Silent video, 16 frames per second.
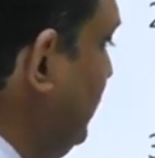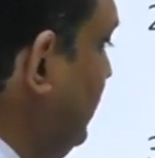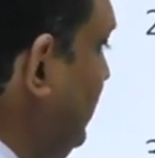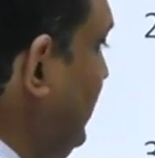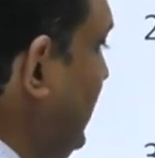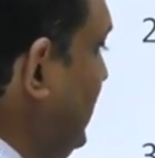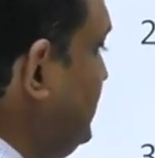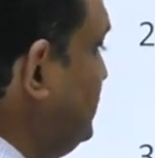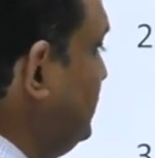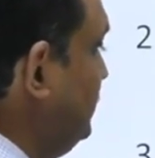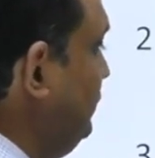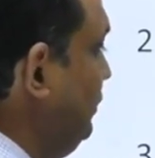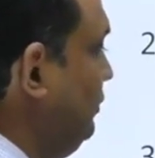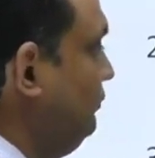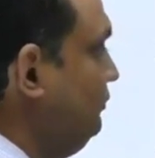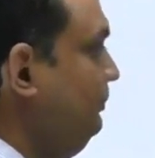contraction
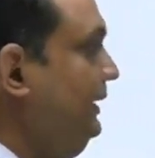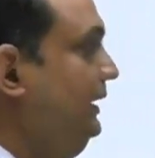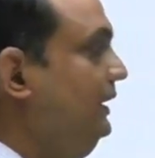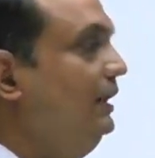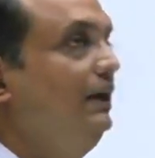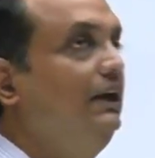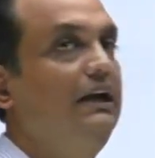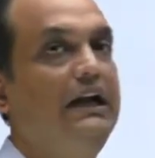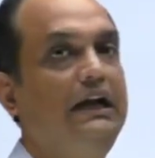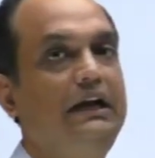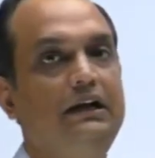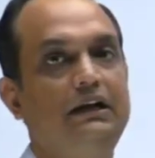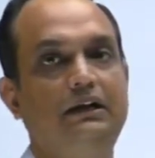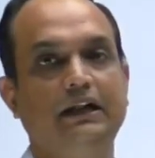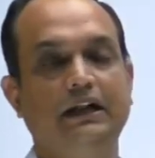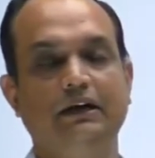of medial and
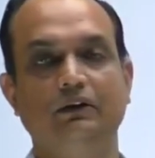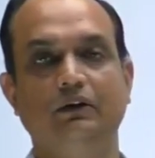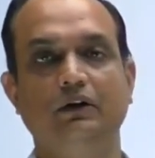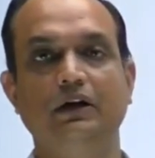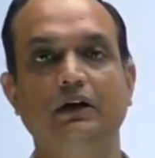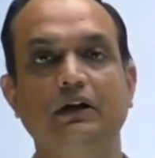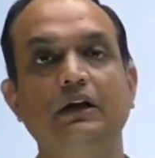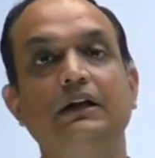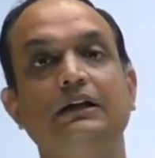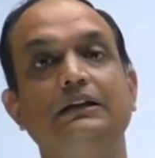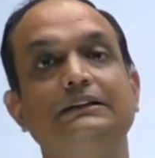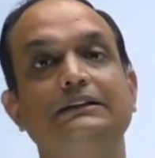lateral pterygoid,